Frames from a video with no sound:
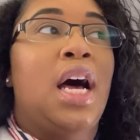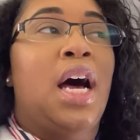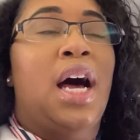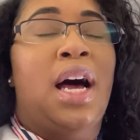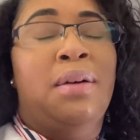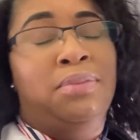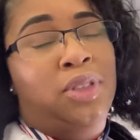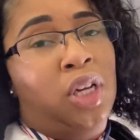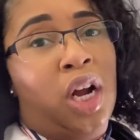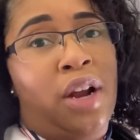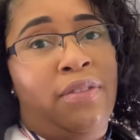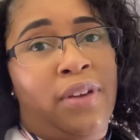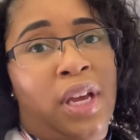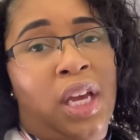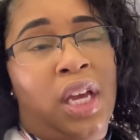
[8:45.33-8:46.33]
I'm
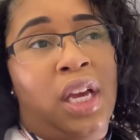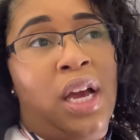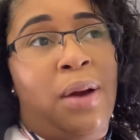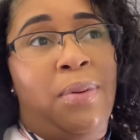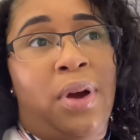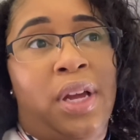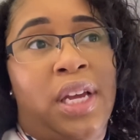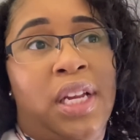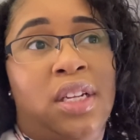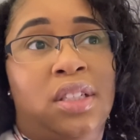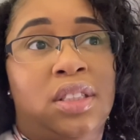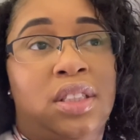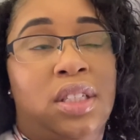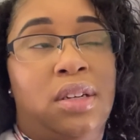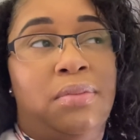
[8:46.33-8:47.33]
starving. I'll probably eat
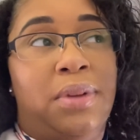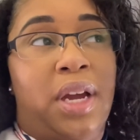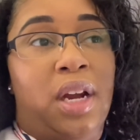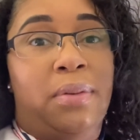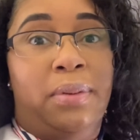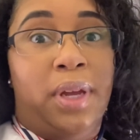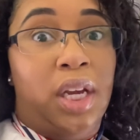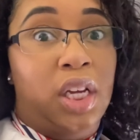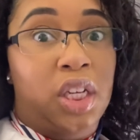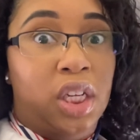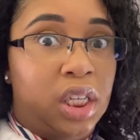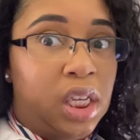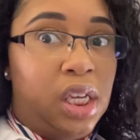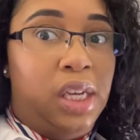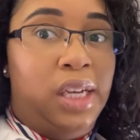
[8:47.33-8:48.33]
on some airplane
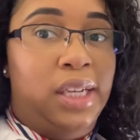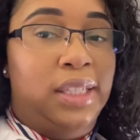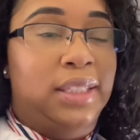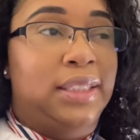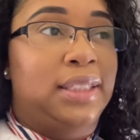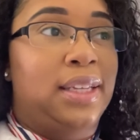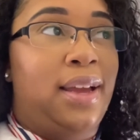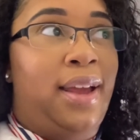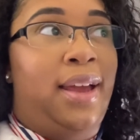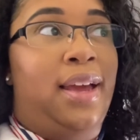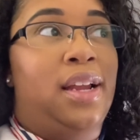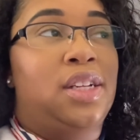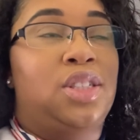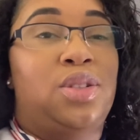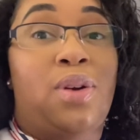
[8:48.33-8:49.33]
cookies
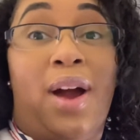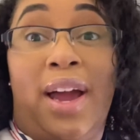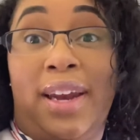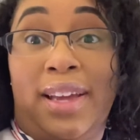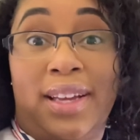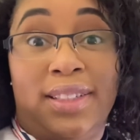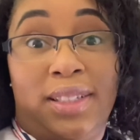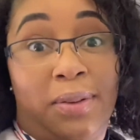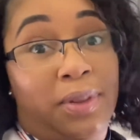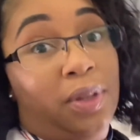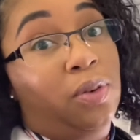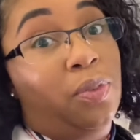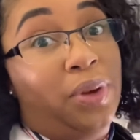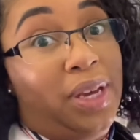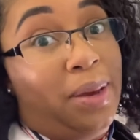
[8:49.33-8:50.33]
and try to get something
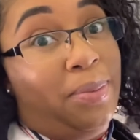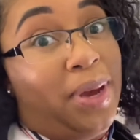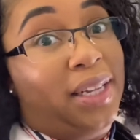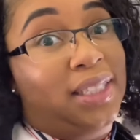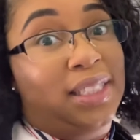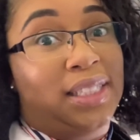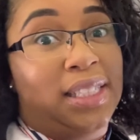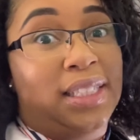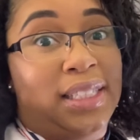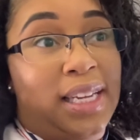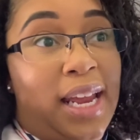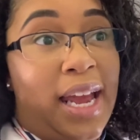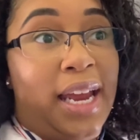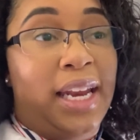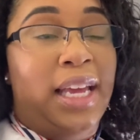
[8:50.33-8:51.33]
when we get back to
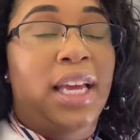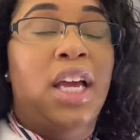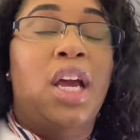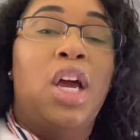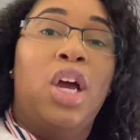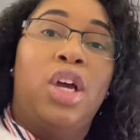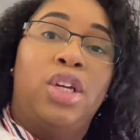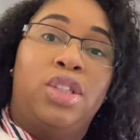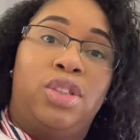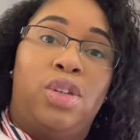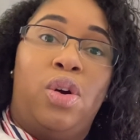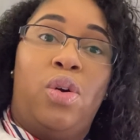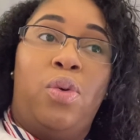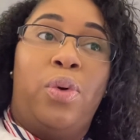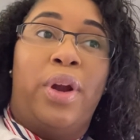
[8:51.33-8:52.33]
Cincinnati.
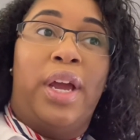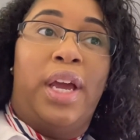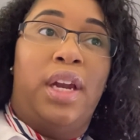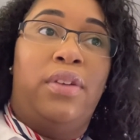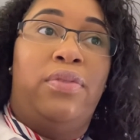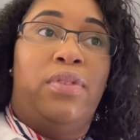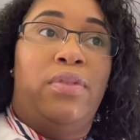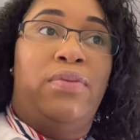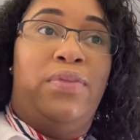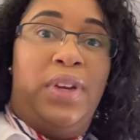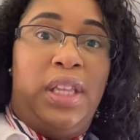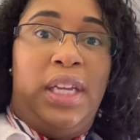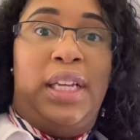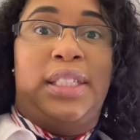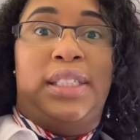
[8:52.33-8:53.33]
So we're headed from
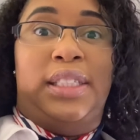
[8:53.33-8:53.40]
Philly to